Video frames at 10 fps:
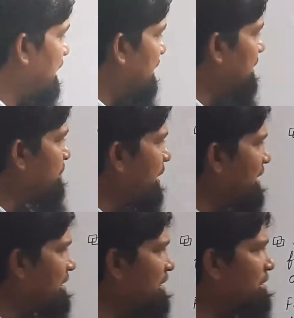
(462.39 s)

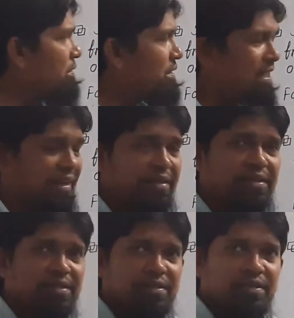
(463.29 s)
Remaining
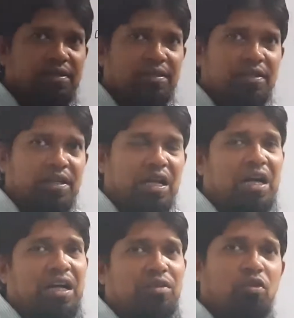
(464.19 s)
sets
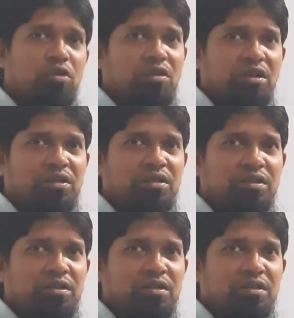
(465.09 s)
are all